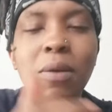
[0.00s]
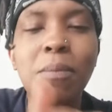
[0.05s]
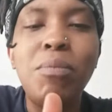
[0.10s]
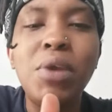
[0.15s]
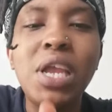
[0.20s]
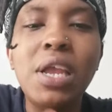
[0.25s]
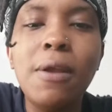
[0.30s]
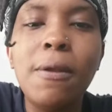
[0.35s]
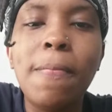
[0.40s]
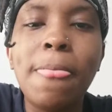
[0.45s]
to
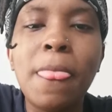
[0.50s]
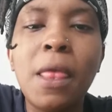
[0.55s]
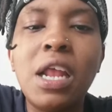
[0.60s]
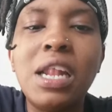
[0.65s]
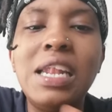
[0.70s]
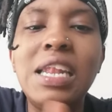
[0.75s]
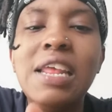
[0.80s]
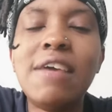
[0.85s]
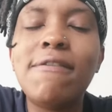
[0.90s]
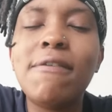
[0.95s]
be
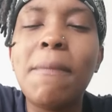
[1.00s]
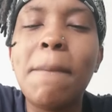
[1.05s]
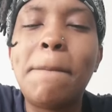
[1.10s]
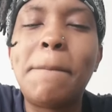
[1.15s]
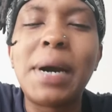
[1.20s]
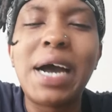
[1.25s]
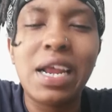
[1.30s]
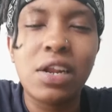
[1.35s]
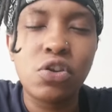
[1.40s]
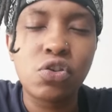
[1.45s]
living
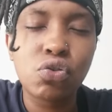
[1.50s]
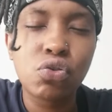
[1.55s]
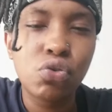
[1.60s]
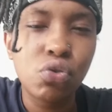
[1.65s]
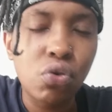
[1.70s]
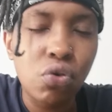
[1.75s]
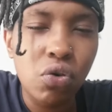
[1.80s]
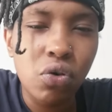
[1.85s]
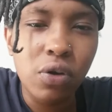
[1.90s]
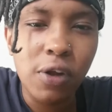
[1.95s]
by the
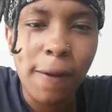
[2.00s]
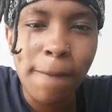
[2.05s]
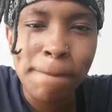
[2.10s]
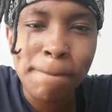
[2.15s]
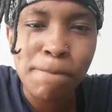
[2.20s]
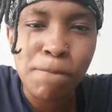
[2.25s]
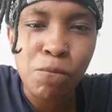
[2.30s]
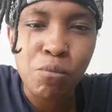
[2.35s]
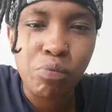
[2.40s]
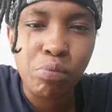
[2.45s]
sword
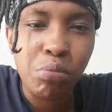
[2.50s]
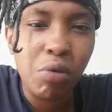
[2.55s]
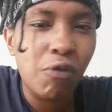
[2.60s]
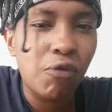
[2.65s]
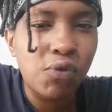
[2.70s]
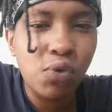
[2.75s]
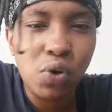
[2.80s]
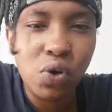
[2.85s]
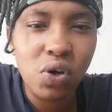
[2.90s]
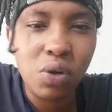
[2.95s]

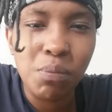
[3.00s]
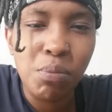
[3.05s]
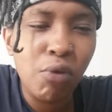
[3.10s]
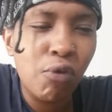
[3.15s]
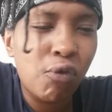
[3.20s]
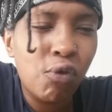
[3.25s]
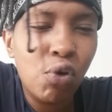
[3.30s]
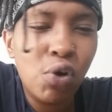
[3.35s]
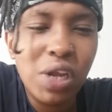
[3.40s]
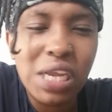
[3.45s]

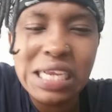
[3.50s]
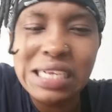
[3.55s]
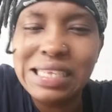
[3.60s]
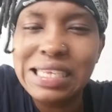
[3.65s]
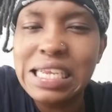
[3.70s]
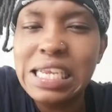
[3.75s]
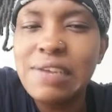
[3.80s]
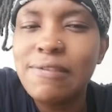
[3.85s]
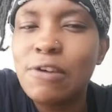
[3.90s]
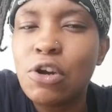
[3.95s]
before
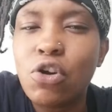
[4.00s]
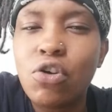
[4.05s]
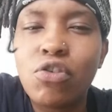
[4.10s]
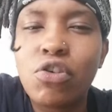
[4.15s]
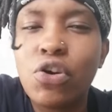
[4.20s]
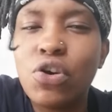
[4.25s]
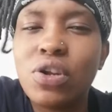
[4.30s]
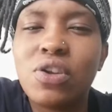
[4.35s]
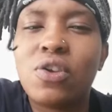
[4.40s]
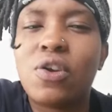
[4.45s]
he's even
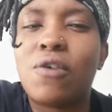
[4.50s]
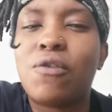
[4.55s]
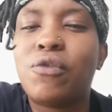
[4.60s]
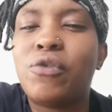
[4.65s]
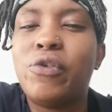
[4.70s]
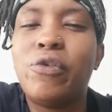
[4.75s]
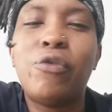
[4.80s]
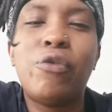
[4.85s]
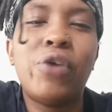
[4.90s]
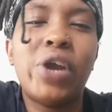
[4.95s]
grown
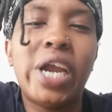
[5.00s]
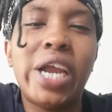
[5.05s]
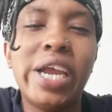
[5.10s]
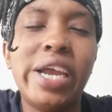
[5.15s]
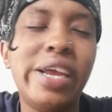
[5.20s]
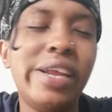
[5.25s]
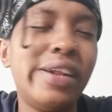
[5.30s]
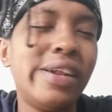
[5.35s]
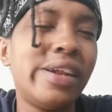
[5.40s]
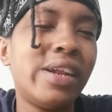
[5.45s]
enough to
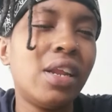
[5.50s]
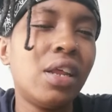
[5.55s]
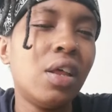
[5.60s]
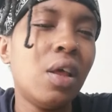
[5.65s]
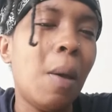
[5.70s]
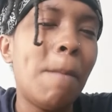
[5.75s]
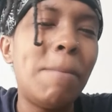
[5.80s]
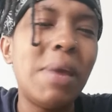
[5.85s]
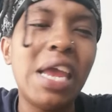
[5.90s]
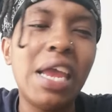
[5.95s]
freaking
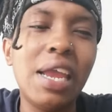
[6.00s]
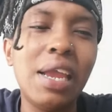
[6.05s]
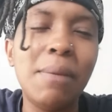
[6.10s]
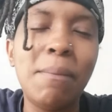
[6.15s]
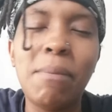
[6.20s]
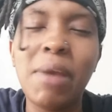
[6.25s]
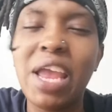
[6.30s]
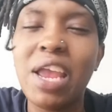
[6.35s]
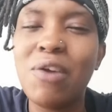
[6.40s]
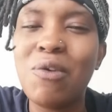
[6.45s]

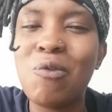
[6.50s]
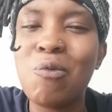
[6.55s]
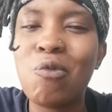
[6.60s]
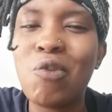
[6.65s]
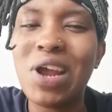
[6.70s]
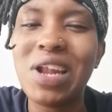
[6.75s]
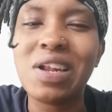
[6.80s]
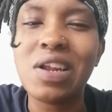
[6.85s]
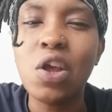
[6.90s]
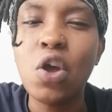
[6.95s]
pay
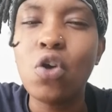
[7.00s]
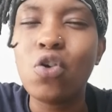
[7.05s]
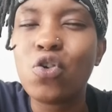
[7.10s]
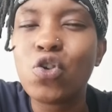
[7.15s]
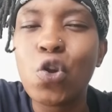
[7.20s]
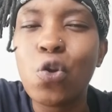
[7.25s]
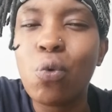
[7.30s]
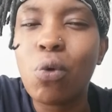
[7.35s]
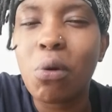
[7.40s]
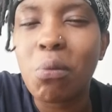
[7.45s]
rent or
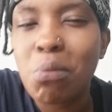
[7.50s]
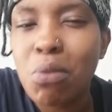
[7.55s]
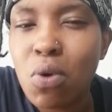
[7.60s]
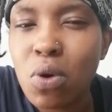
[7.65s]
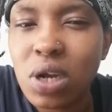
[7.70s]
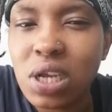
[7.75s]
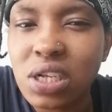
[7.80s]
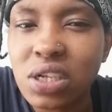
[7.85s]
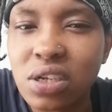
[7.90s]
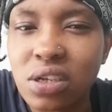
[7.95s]
know what
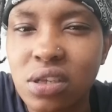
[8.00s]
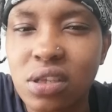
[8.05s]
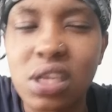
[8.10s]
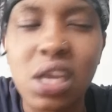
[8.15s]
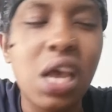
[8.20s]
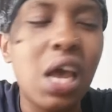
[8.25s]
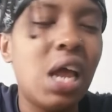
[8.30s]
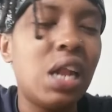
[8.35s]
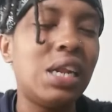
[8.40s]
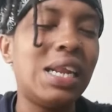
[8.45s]
mortgage is.
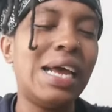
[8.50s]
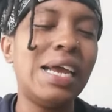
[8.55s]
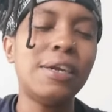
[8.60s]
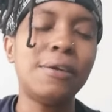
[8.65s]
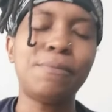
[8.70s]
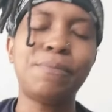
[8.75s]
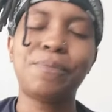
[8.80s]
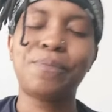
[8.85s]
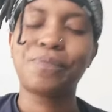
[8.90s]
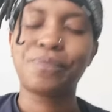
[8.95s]

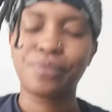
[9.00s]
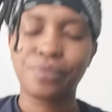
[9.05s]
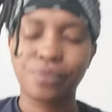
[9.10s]
Like,